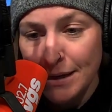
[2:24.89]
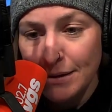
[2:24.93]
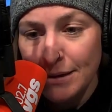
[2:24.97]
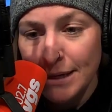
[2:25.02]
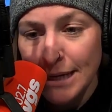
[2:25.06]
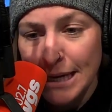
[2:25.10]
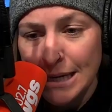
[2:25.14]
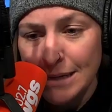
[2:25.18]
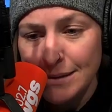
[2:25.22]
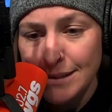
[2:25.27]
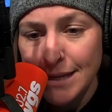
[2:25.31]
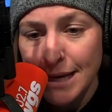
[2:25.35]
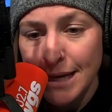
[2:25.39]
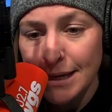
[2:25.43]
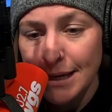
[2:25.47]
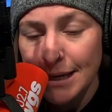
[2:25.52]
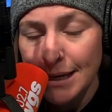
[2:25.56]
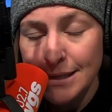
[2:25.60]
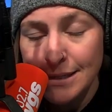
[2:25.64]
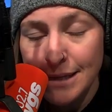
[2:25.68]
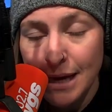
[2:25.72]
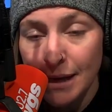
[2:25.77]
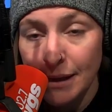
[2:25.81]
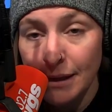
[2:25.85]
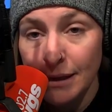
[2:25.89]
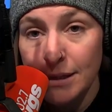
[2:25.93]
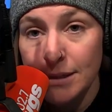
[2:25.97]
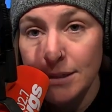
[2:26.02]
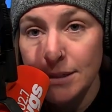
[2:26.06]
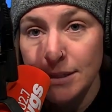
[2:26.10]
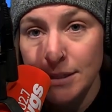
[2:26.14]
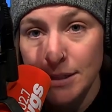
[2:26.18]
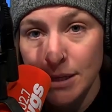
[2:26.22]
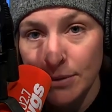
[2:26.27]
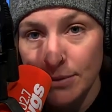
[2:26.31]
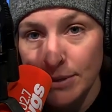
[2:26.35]
He's like, he's got like a
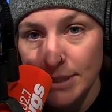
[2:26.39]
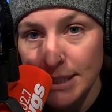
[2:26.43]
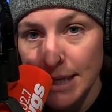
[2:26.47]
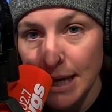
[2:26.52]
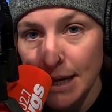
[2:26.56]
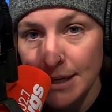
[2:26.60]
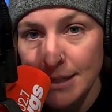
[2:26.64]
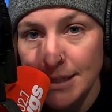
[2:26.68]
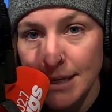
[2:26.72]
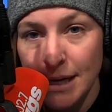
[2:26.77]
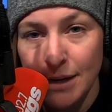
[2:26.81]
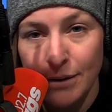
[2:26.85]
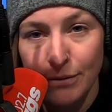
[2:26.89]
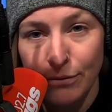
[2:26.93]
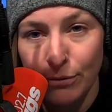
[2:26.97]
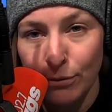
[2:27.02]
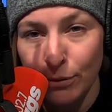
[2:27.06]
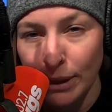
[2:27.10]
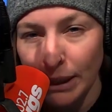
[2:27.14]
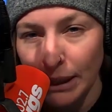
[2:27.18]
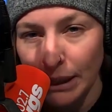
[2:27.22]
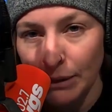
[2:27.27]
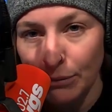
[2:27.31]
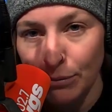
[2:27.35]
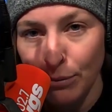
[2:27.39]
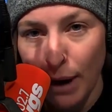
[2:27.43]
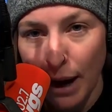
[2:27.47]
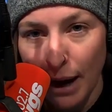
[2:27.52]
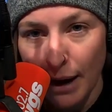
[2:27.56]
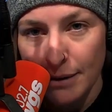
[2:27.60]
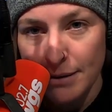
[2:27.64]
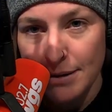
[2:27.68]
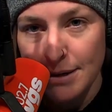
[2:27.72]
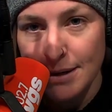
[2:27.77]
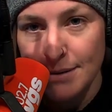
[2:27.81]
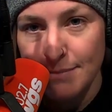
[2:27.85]
zoo. He's got a ton of really
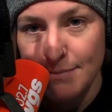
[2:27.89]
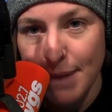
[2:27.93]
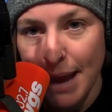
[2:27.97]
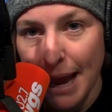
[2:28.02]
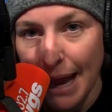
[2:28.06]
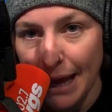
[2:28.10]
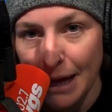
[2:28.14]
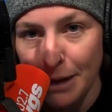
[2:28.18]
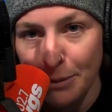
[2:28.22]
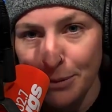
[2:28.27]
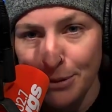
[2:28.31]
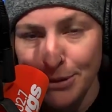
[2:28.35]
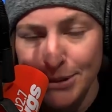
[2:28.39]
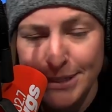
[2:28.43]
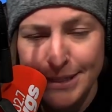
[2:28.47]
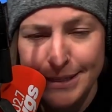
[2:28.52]
random animals.